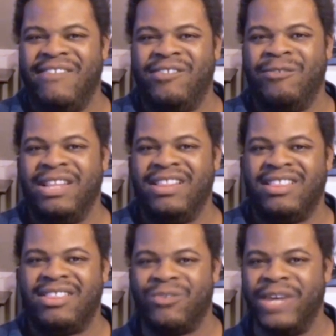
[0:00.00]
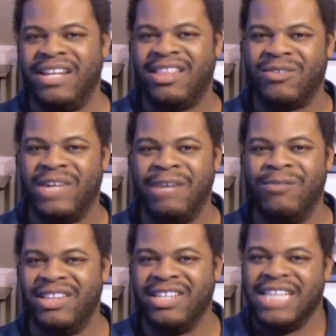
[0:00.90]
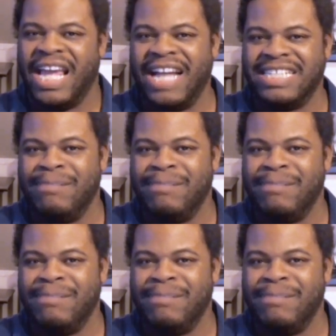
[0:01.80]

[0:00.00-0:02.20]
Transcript: if it went 3-3, would the tag